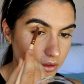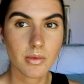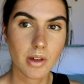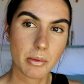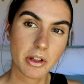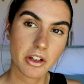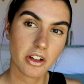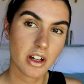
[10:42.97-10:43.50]
I
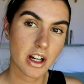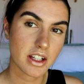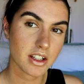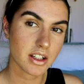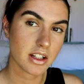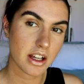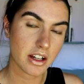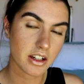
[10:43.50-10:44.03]
mean, you guys
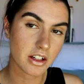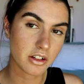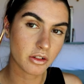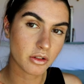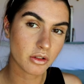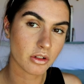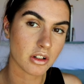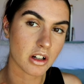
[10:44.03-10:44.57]
can add an inner
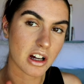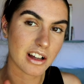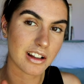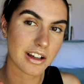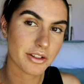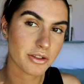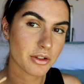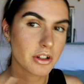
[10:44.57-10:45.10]
corner
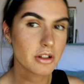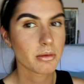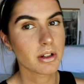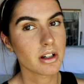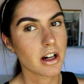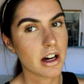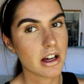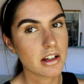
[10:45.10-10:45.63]
highlight too,
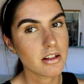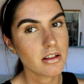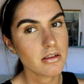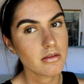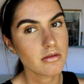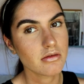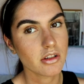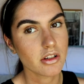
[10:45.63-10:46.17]
but I
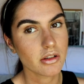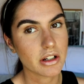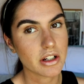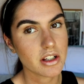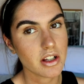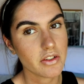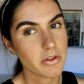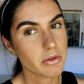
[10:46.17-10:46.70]
don't know, I
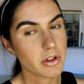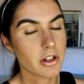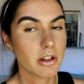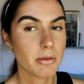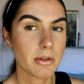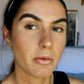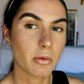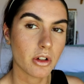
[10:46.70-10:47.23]
just haven't really
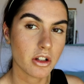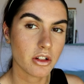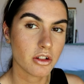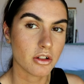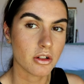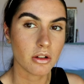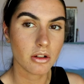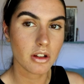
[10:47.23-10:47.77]
been wanting to
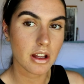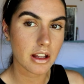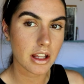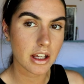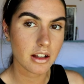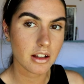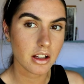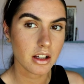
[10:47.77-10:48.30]
do that
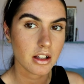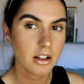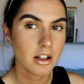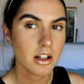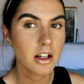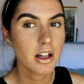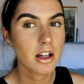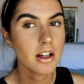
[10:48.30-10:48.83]
lately.
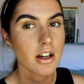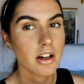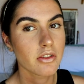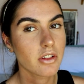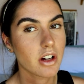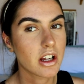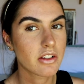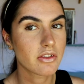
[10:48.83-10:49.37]
I
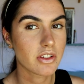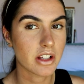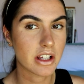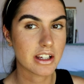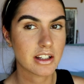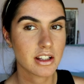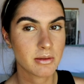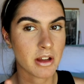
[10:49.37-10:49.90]
kind of feel
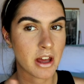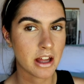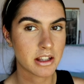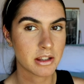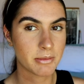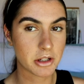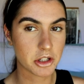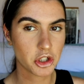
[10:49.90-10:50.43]
like it
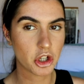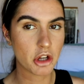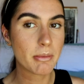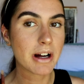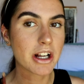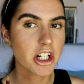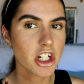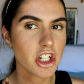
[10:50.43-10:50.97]
adds a bit too
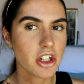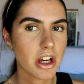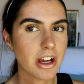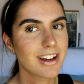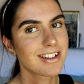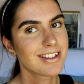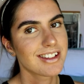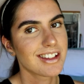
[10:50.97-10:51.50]
much
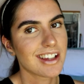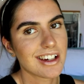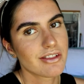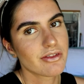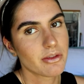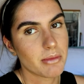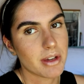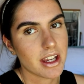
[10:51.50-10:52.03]
I like
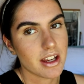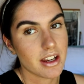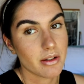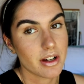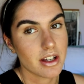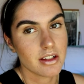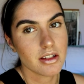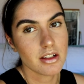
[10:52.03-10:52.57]
for me
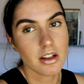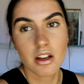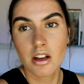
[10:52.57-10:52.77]
anyways